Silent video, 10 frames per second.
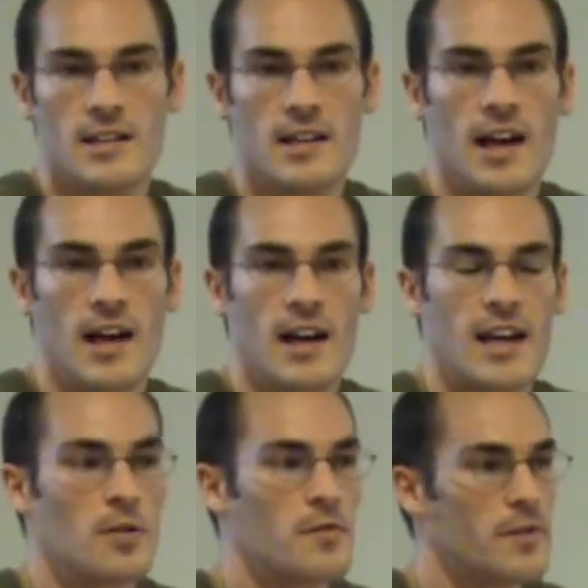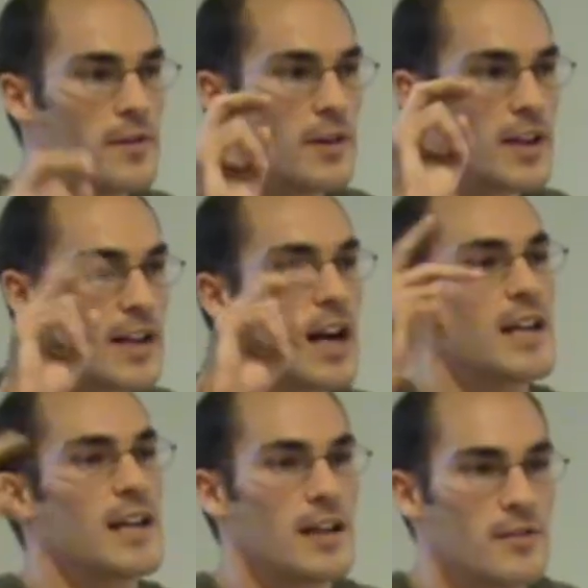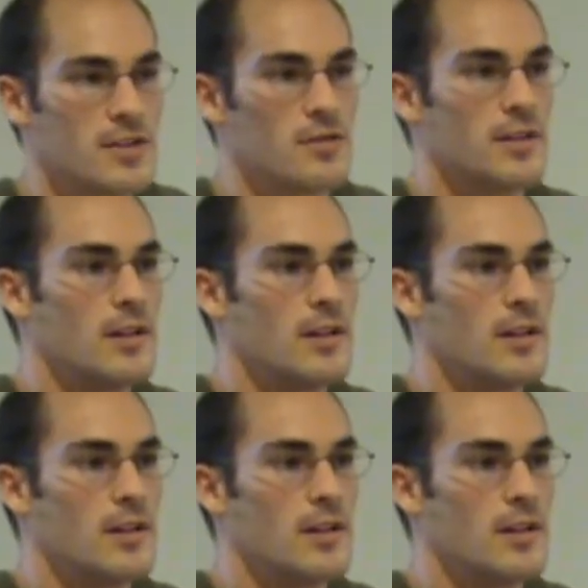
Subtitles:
in a kind of hierarchical reason.